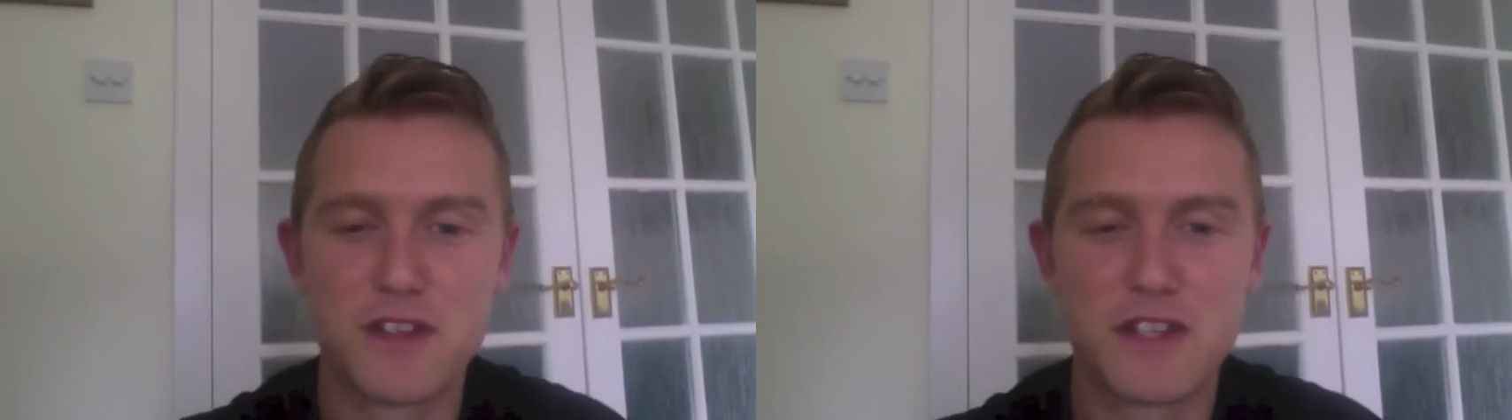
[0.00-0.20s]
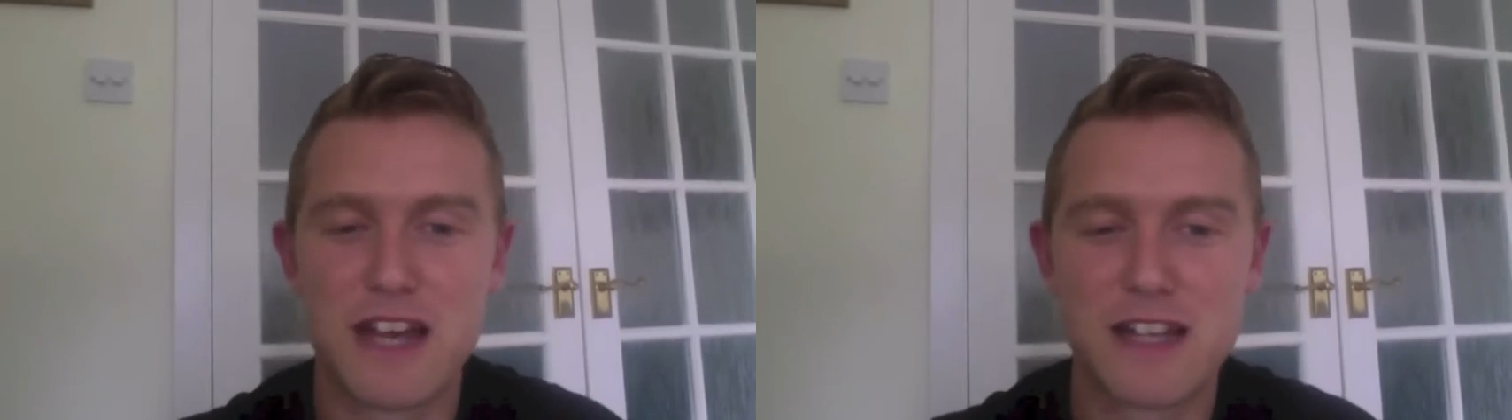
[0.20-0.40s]

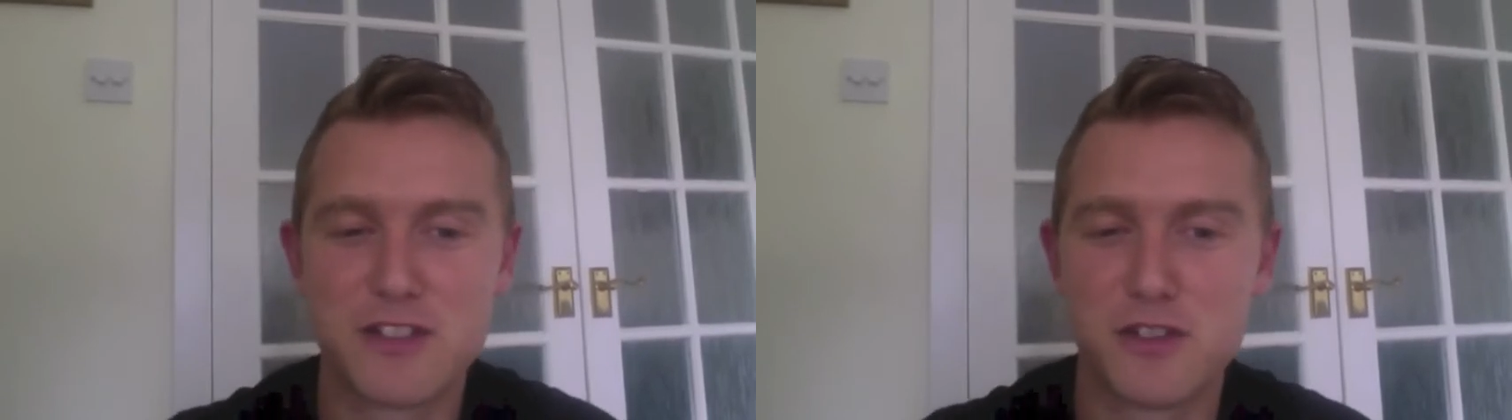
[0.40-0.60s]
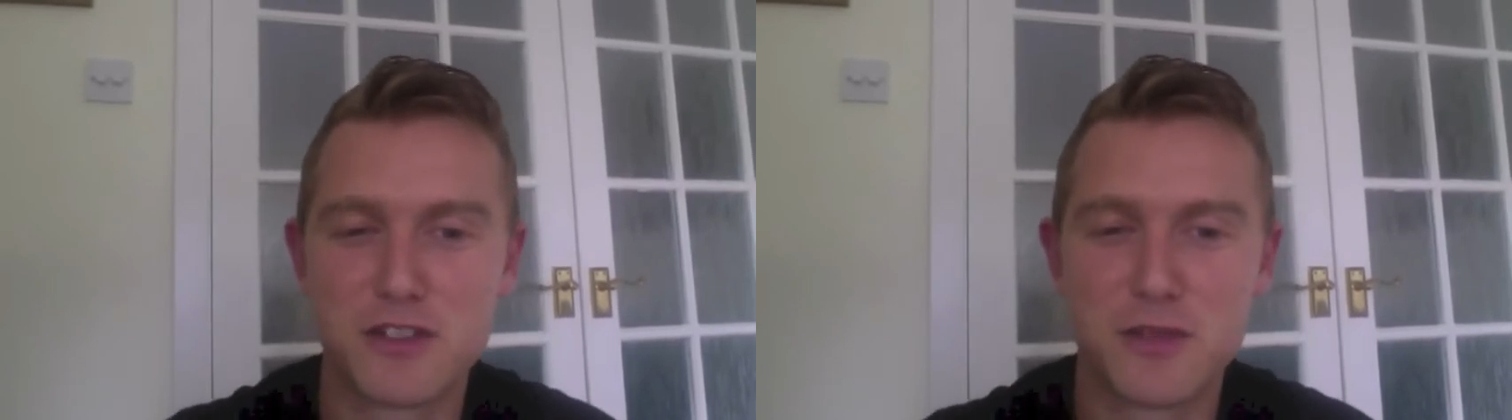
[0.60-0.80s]
that's
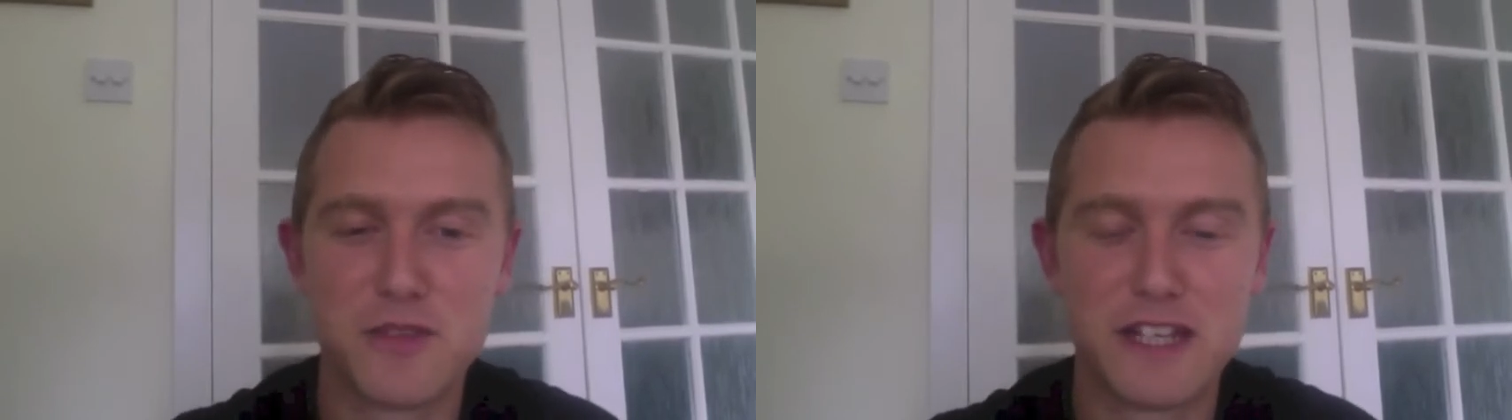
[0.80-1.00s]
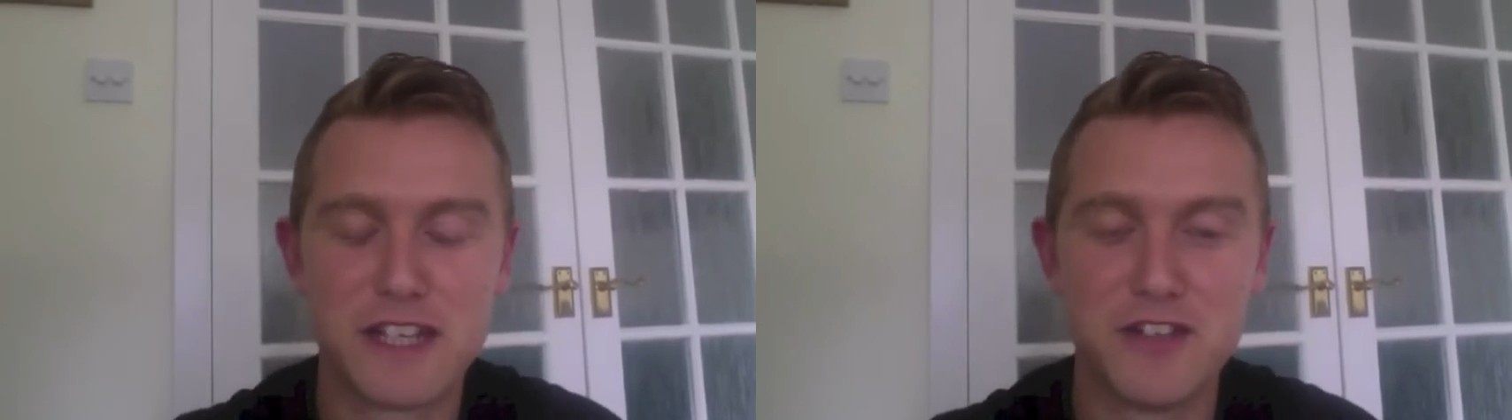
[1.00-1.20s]
not something
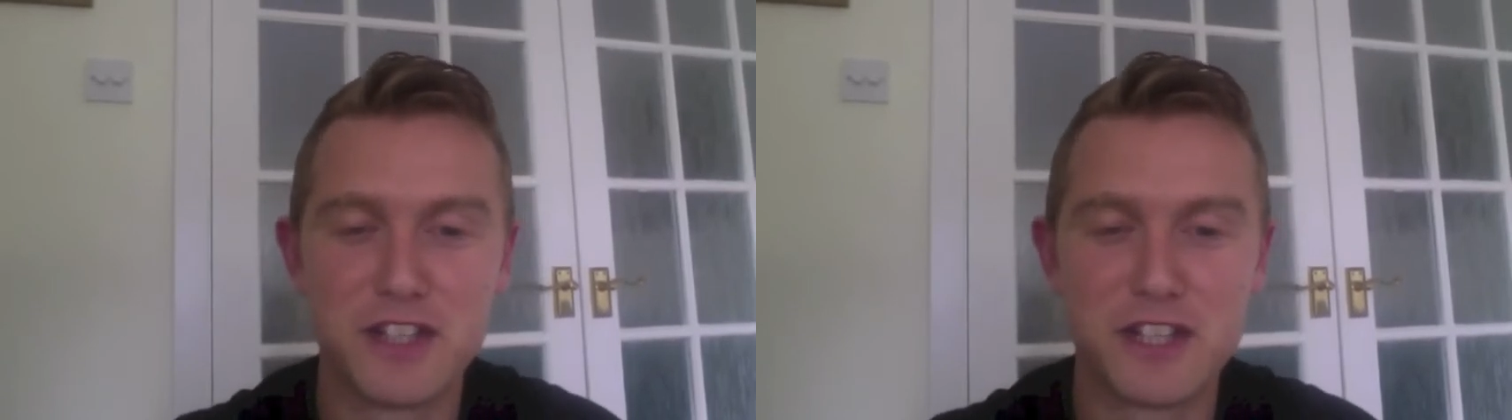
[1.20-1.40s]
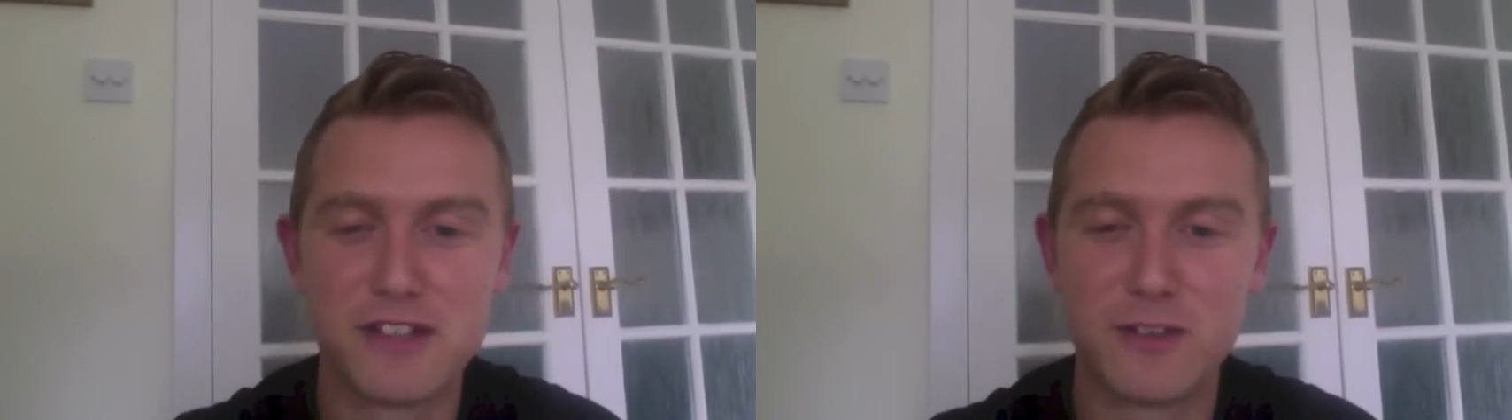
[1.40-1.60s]
they can really
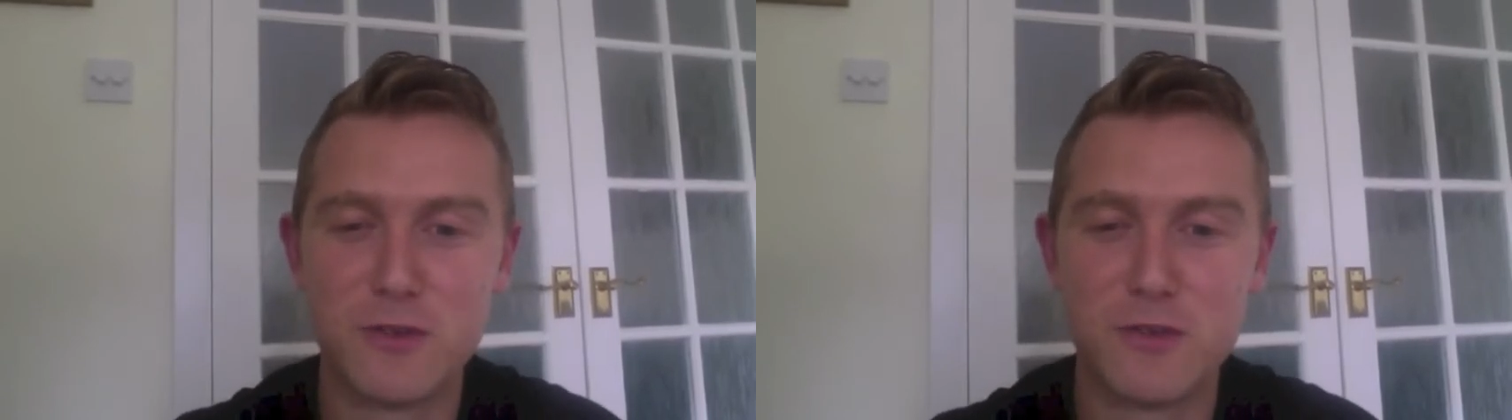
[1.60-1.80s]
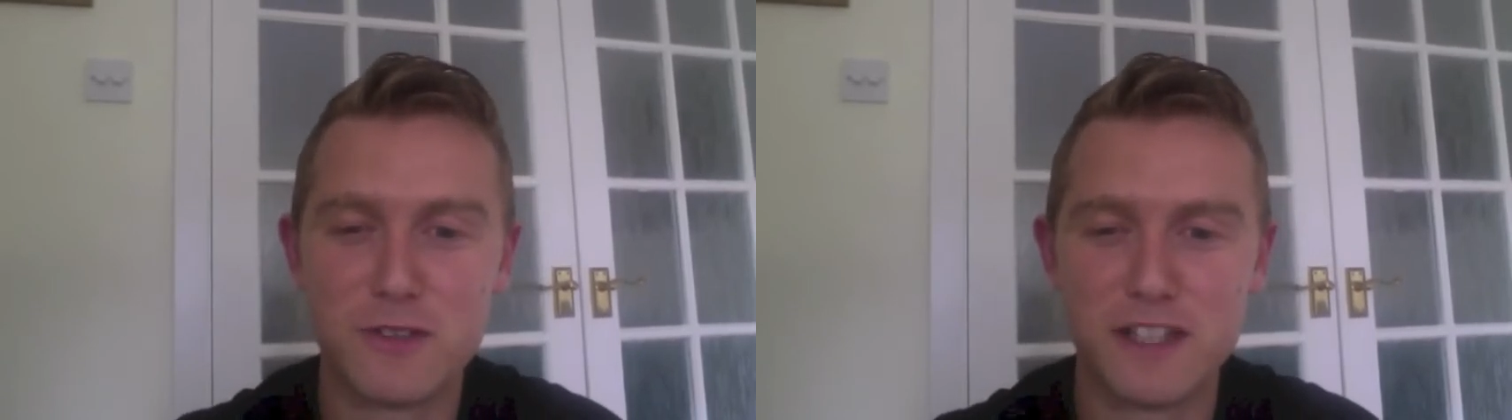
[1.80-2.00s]
control.